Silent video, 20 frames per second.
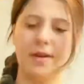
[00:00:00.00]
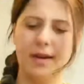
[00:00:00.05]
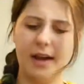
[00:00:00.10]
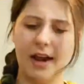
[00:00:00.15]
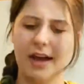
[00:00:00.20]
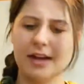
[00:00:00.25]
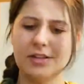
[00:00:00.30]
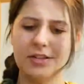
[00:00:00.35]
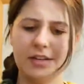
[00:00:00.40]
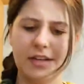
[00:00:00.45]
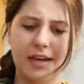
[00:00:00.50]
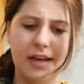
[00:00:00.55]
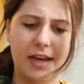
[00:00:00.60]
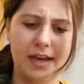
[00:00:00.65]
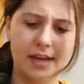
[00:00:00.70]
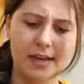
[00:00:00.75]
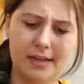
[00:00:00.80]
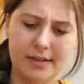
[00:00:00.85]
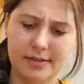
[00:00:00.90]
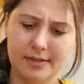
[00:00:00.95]
it actually
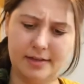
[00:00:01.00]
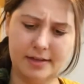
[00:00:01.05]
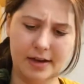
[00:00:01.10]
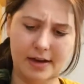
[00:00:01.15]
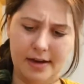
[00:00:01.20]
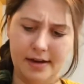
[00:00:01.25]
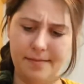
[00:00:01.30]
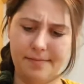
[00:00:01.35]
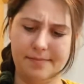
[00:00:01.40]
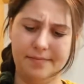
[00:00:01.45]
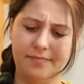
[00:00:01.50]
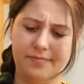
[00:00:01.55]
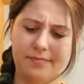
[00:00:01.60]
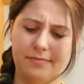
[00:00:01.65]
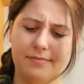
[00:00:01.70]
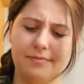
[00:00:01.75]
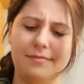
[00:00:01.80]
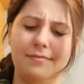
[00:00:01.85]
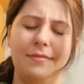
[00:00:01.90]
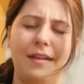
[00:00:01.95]
is um
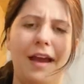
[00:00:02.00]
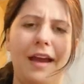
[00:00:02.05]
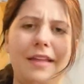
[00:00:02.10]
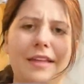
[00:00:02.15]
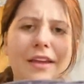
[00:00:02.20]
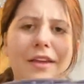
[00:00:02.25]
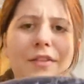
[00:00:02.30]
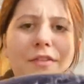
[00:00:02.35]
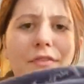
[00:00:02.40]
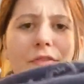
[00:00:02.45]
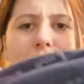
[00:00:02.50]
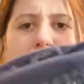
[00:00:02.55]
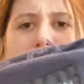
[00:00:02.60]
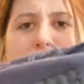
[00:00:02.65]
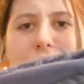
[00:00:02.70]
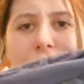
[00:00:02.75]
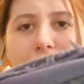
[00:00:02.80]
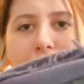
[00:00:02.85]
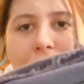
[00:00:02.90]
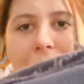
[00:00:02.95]
Eileen
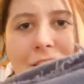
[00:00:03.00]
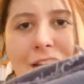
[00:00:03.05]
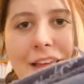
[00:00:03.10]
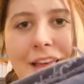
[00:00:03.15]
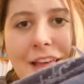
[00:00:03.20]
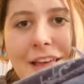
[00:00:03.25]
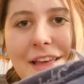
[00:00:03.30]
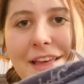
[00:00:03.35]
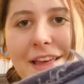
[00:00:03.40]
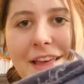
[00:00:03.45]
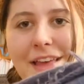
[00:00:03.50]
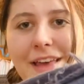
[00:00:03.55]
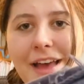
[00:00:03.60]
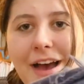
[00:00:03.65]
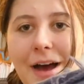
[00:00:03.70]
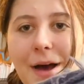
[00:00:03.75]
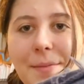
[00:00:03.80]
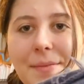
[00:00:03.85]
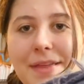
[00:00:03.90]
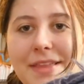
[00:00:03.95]
Fisher,
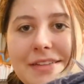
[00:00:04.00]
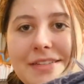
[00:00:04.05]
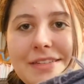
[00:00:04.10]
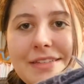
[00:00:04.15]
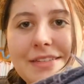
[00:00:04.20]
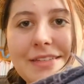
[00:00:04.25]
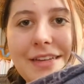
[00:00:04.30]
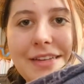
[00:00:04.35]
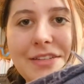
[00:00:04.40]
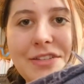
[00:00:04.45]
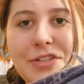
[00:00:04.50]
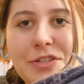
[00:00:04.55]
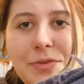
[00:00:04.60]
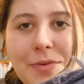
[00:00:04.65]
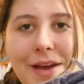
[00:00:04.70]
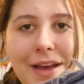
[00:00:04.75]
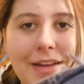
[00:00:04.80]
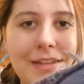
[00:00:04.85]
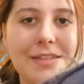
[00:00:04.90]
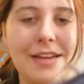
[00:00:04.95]
um and this is size two
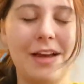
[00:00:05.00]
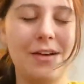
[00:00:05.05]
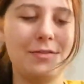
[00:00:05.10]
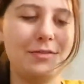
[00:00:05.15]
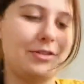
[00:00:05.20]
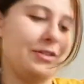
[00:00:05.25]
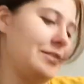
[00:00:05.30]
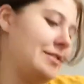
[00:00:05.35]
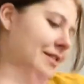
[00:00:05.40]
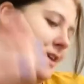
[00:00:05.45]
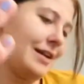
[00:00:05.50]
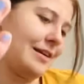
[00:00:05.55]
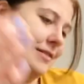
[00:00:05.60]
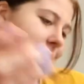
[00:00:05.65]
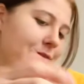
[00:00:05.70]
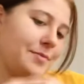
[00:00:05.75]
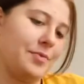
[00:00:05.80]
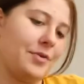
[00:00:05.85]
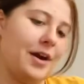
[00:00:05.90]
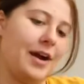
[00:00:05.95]
X. I was just like
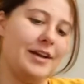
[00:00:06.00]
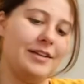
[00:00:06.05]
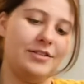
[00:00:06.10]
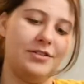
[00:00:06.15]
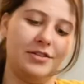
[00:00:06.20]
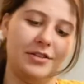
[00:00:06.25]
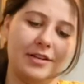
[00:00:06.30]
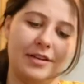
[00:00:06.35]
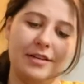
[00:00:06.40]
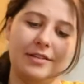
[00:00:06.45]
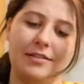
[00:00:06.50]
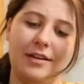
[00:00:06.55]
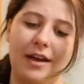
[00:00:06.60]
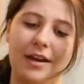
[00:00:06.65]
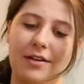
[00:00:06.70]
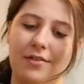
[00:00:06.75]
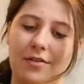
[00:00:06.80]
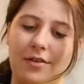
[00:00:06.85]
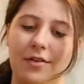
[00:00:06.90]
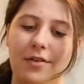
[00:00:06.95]
surprised, just because I
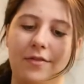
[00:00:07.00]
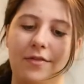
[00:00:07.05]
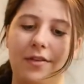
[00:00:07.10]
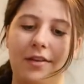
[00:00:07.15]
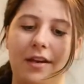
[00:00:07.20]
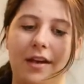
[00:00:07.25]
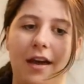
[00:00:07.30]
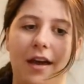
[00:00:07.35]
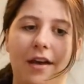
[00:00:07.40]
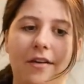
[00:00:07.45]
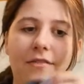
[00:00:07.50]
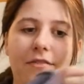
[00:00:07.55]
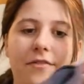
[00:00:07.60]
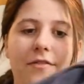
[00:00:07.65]
don't know, I feel like I haven't